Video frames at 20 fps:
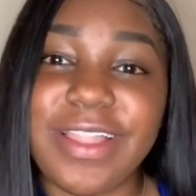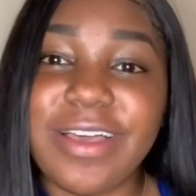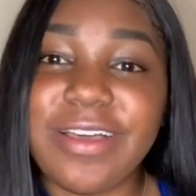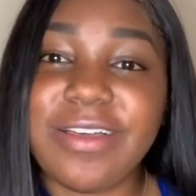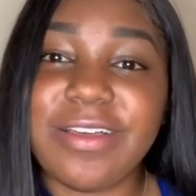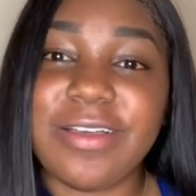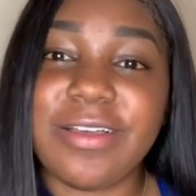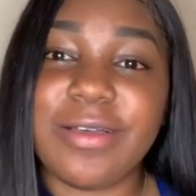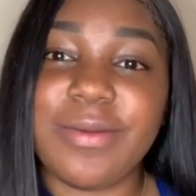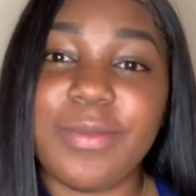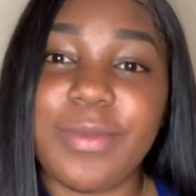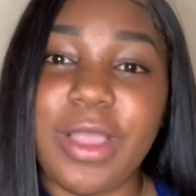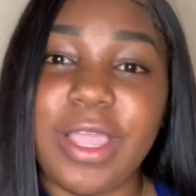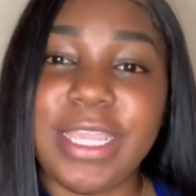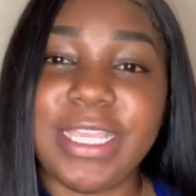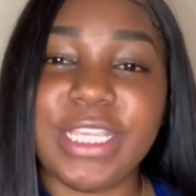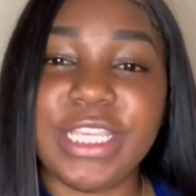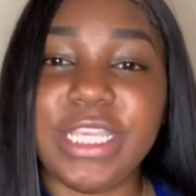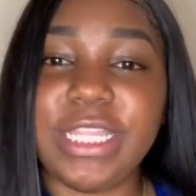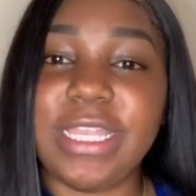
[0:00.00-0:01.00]
Um,
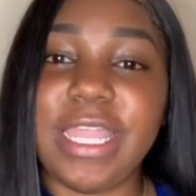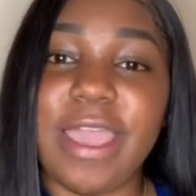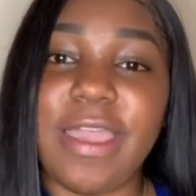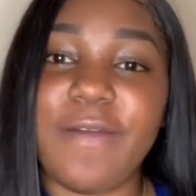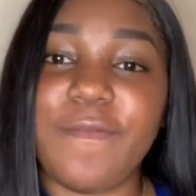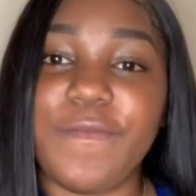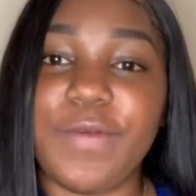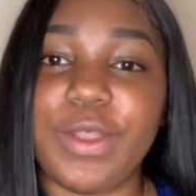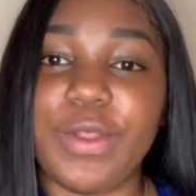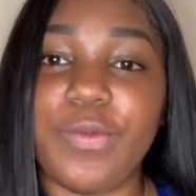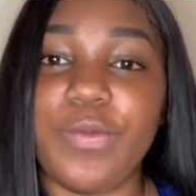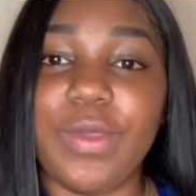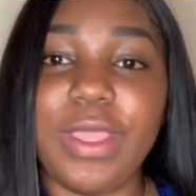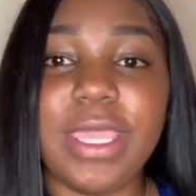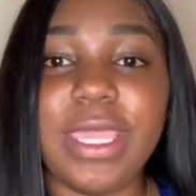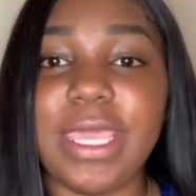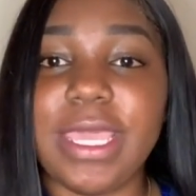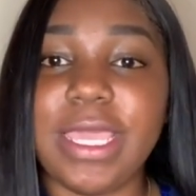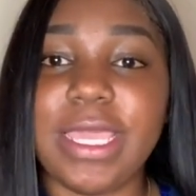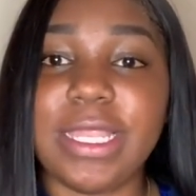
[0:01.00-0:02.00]
is she down for the
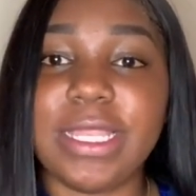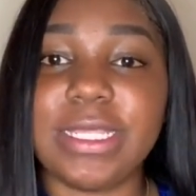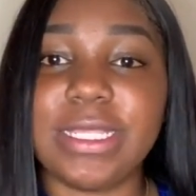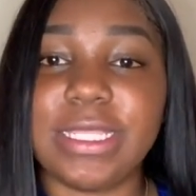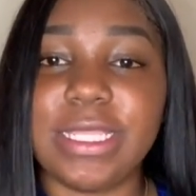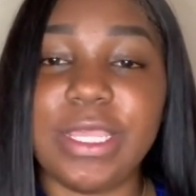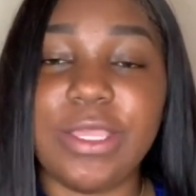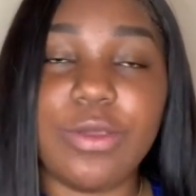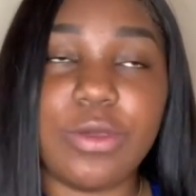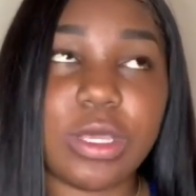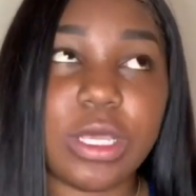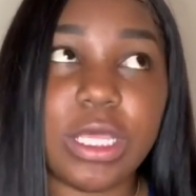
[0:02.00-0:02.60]
weekend to see you?